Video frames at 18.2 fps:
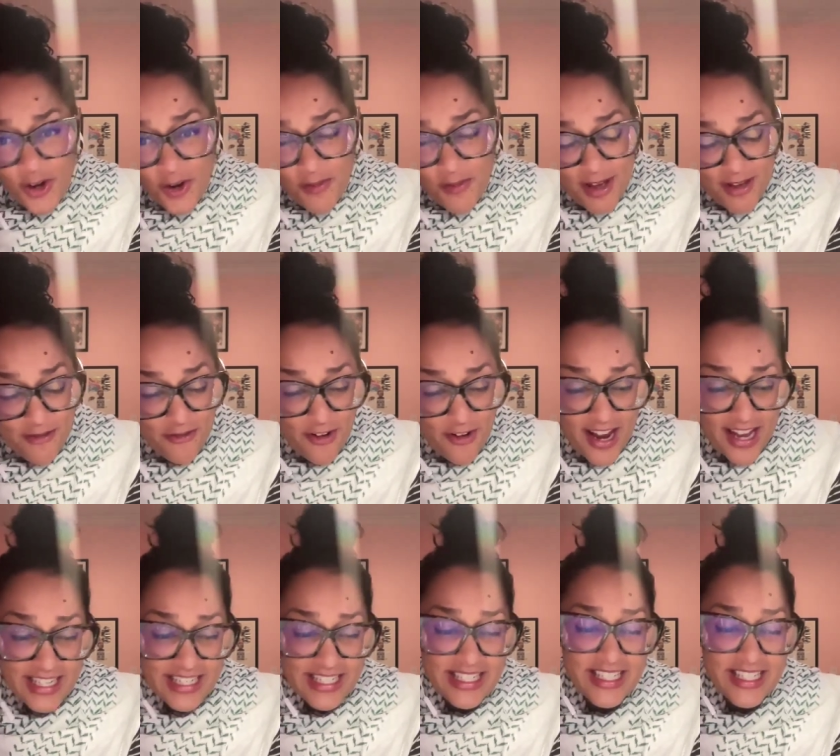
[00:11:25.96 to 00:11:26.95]
"Oh, my
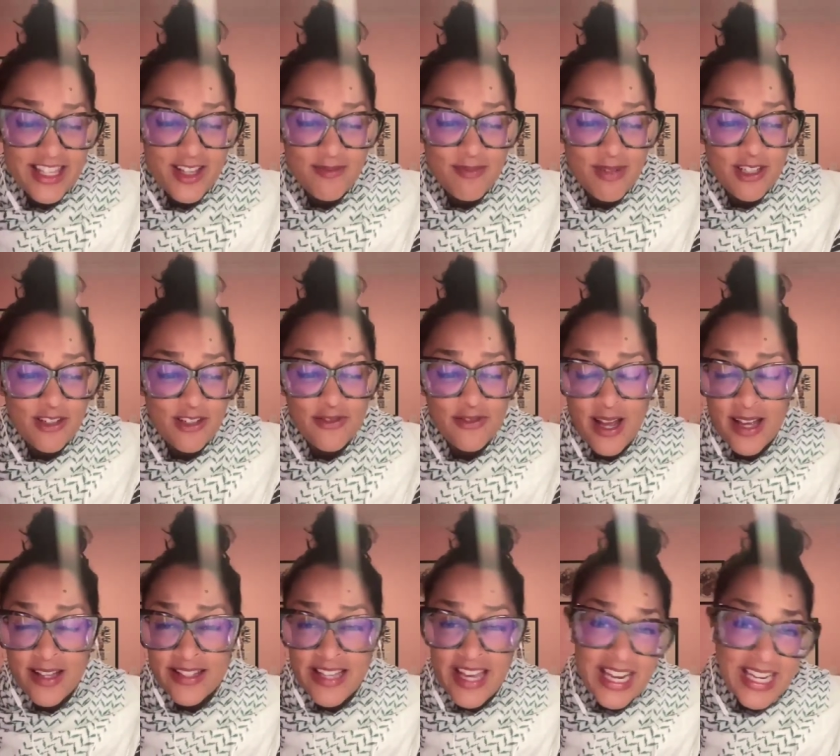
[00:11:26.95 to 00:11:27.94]
friend," the
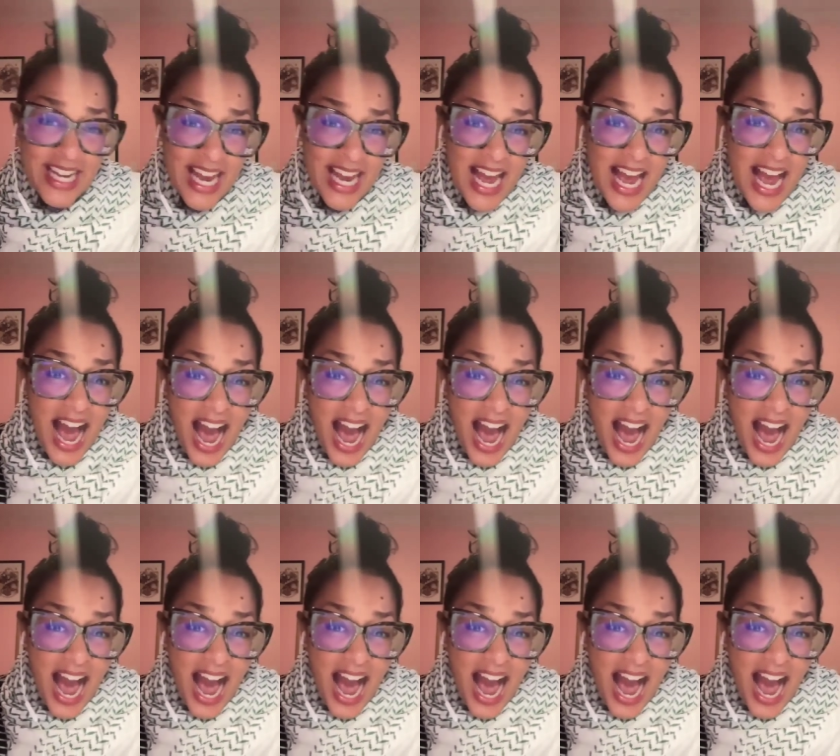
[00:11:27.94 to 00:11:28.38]
butterfly said,